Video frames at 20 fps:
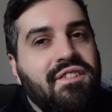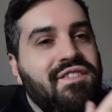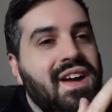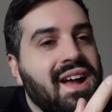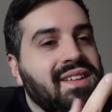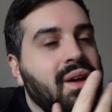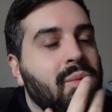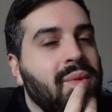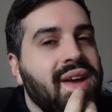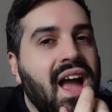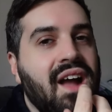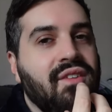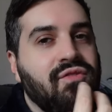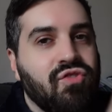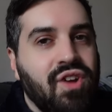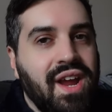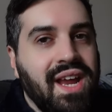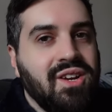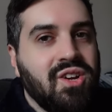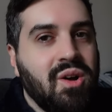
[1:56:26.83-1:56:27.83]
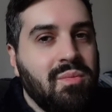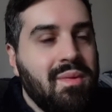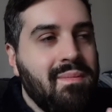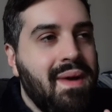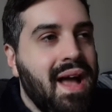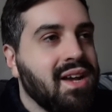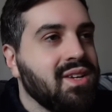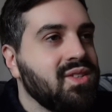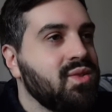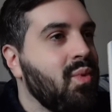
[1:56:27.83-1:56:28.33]
fact that we have rain coming
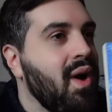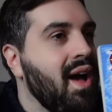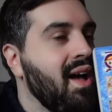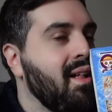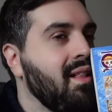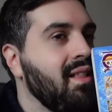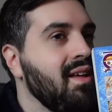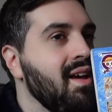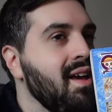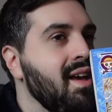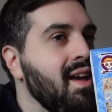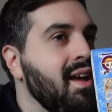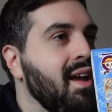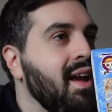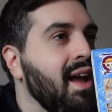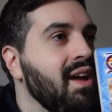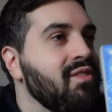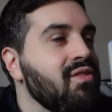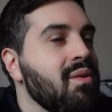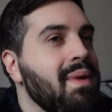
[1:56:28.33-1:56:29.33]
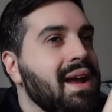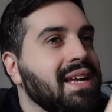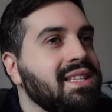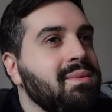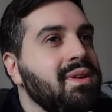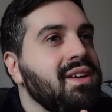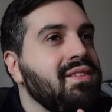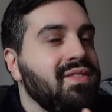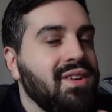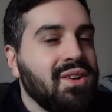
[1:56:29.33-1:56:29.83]
back as well, it reminds
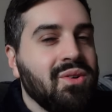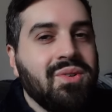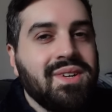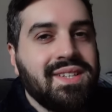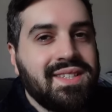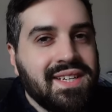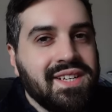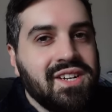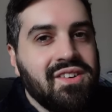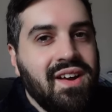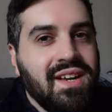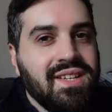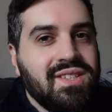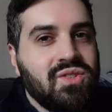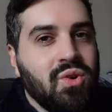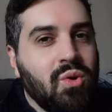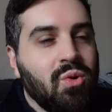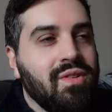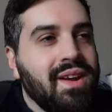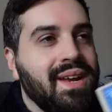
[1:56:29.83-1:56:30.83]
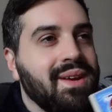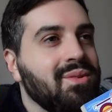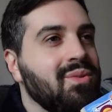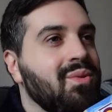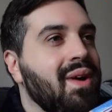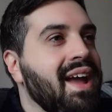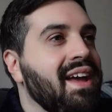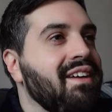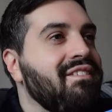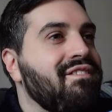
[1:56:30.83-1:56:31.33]
me of, you know, a Cinderella story
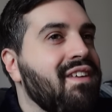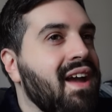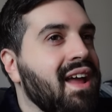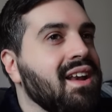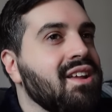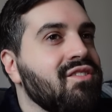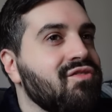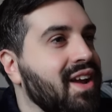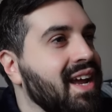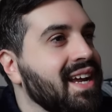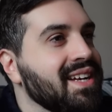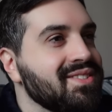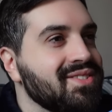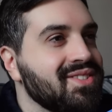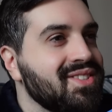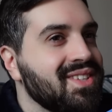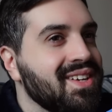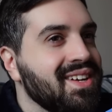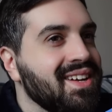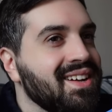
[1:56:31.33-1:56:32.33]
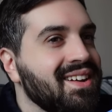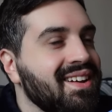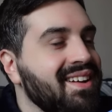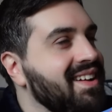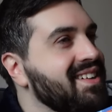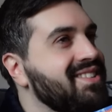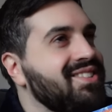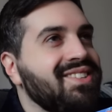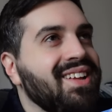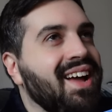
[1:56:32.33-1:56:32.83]
where it finally rains.
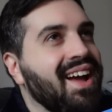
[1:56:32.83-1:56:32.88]
It,